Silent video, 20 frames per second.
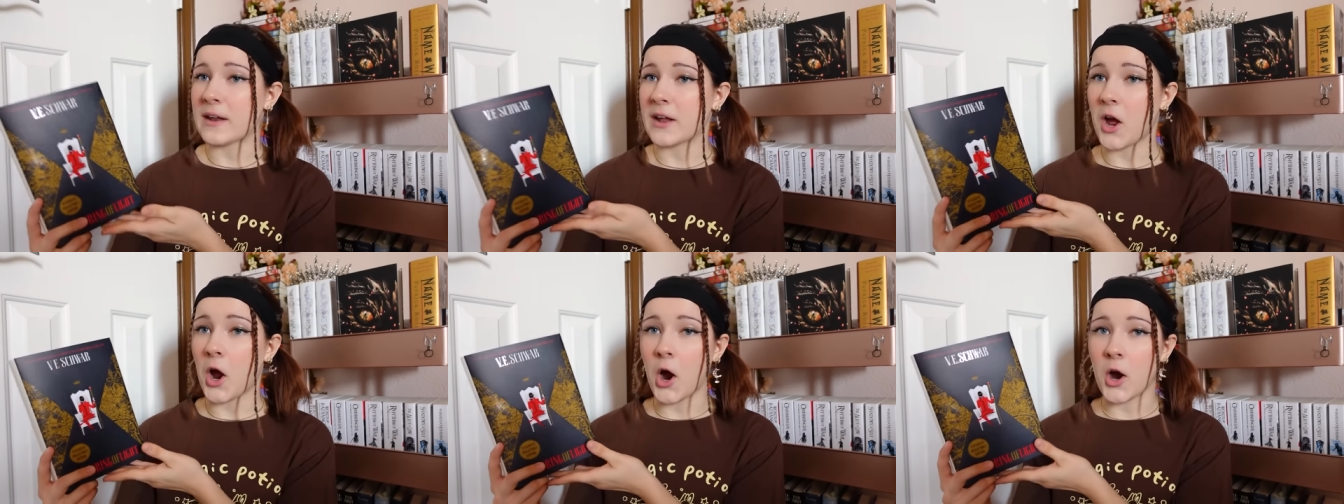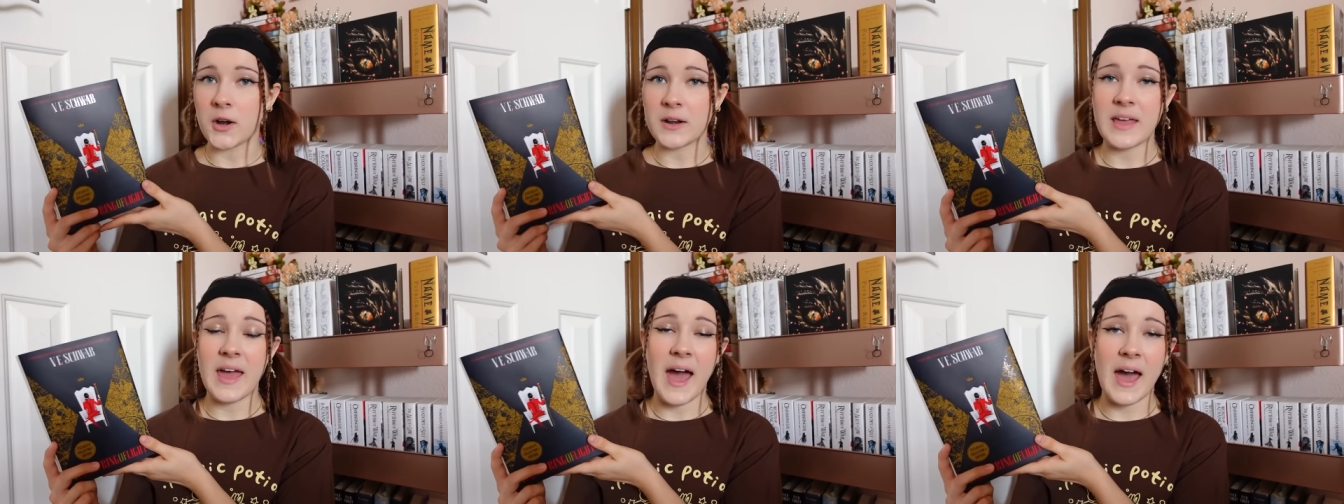I
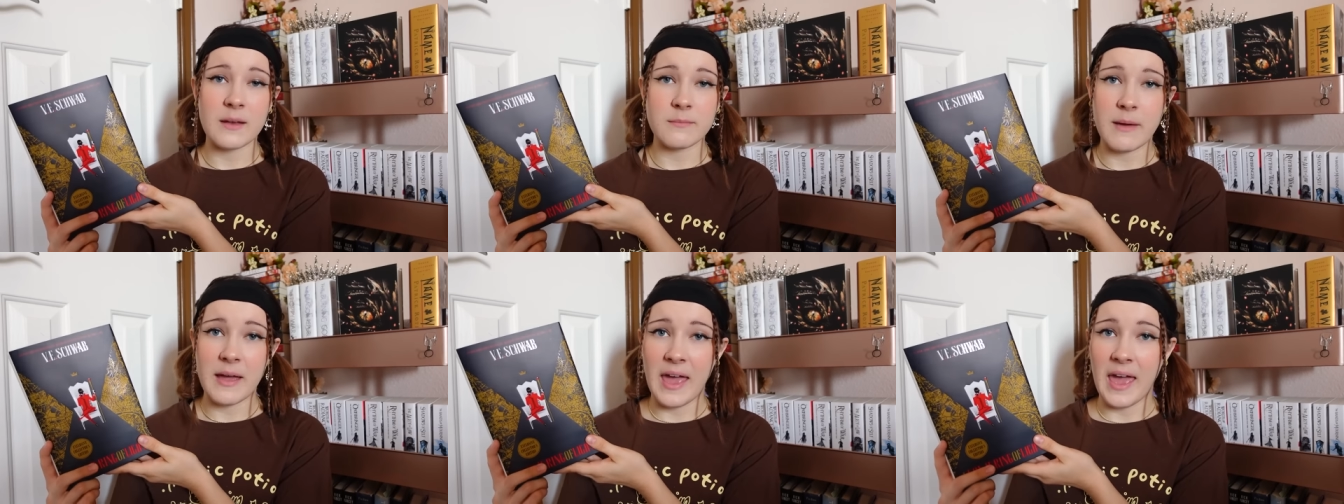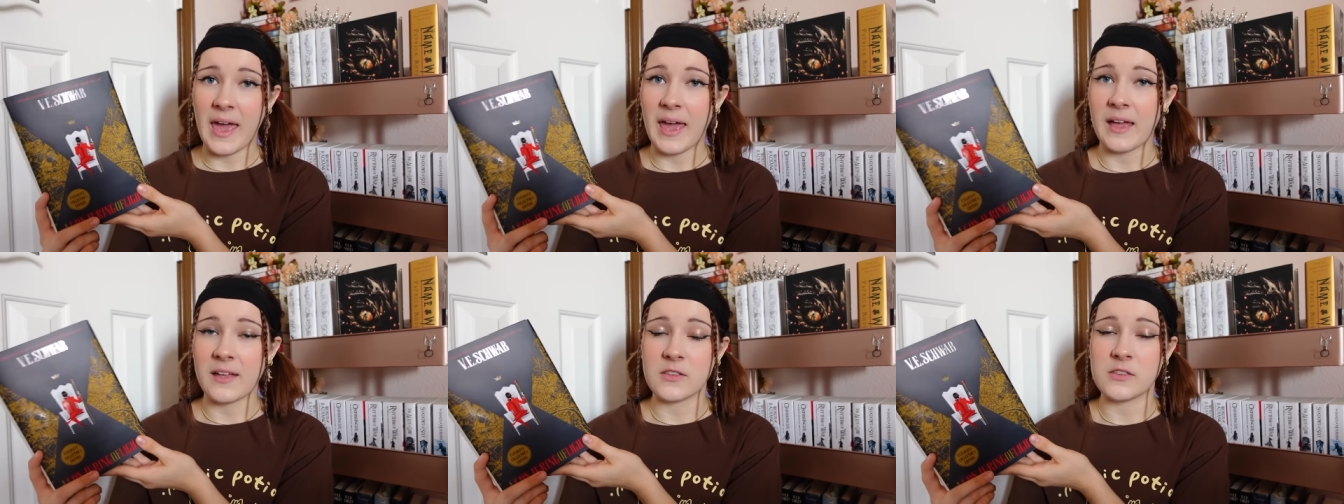already had my
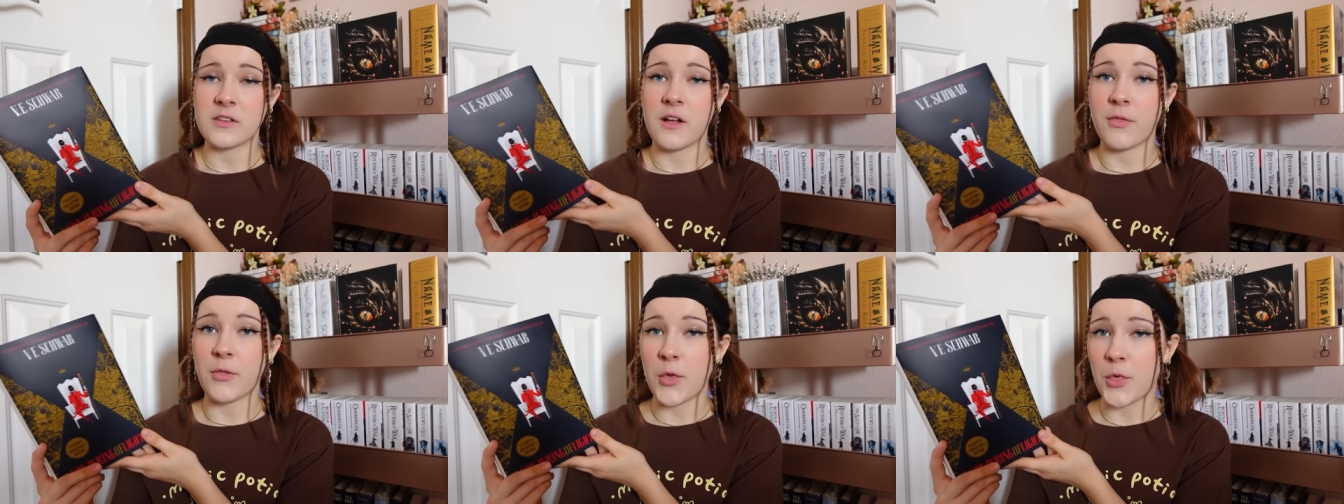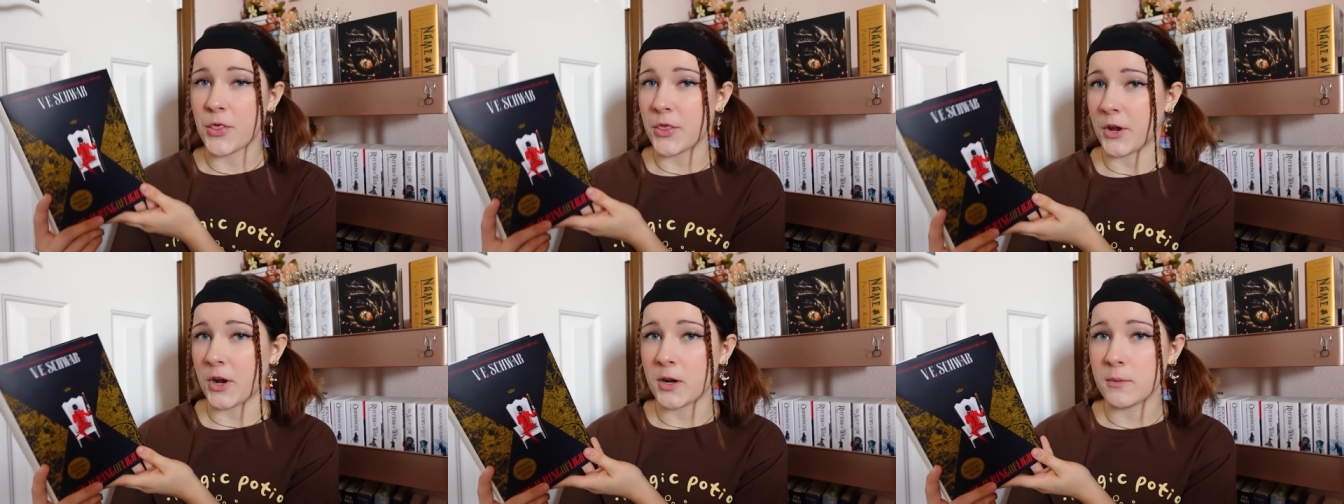hands on the
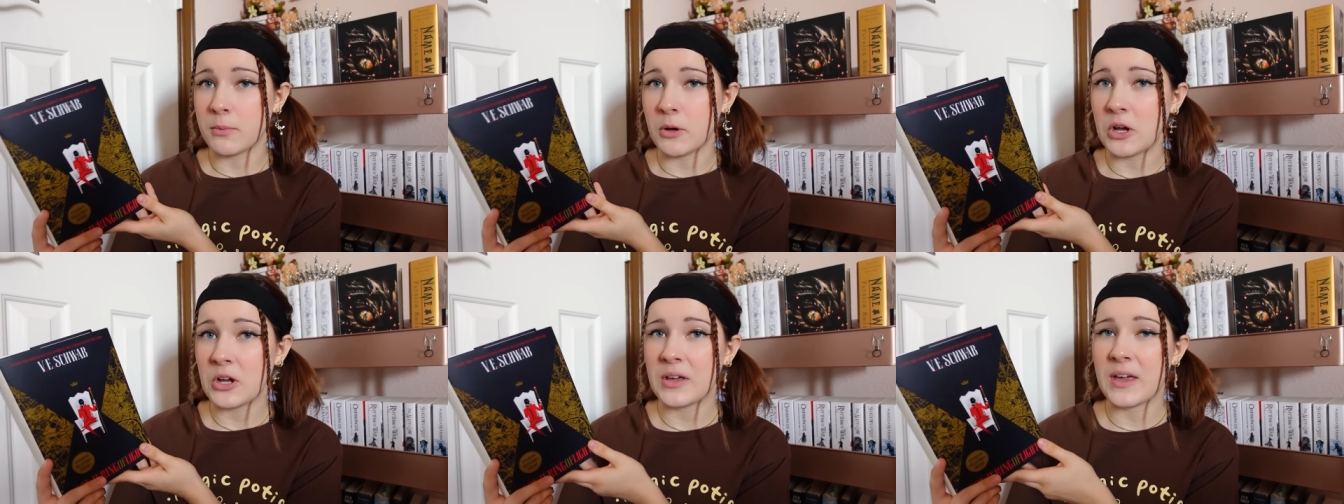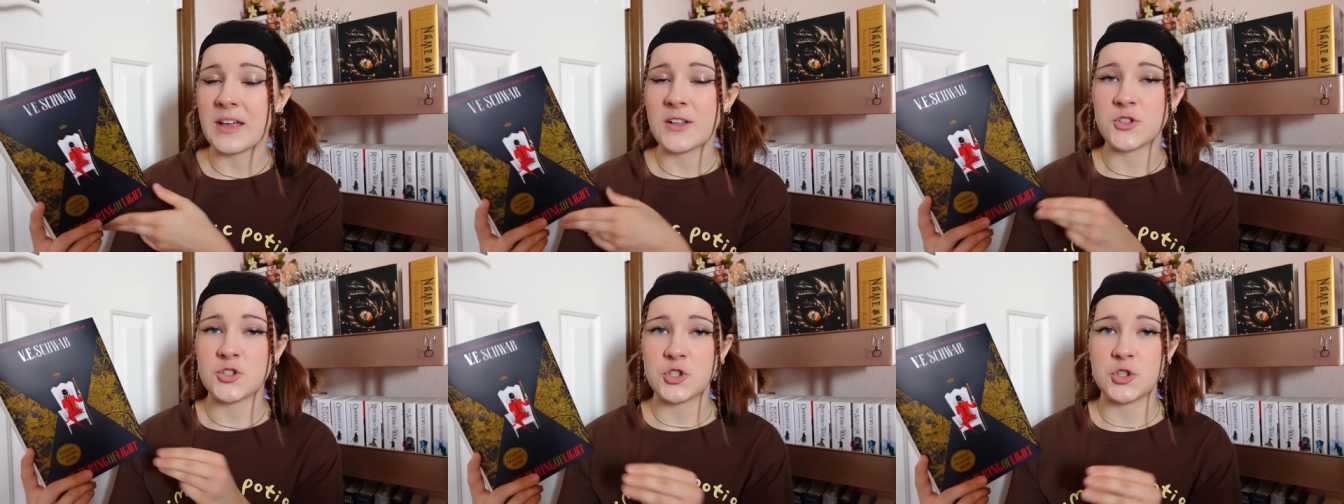third book
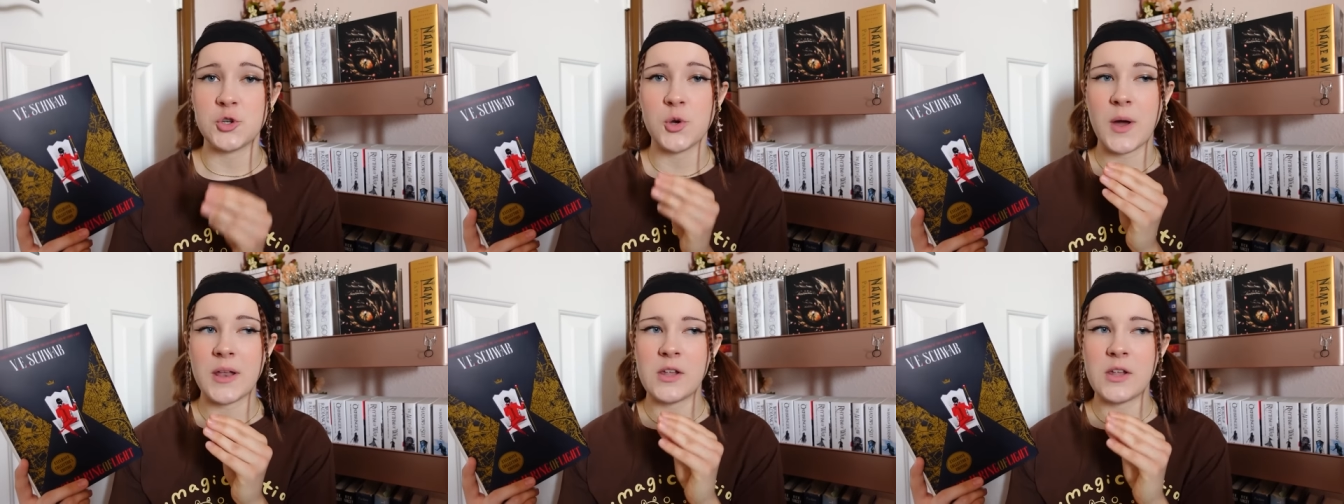and two,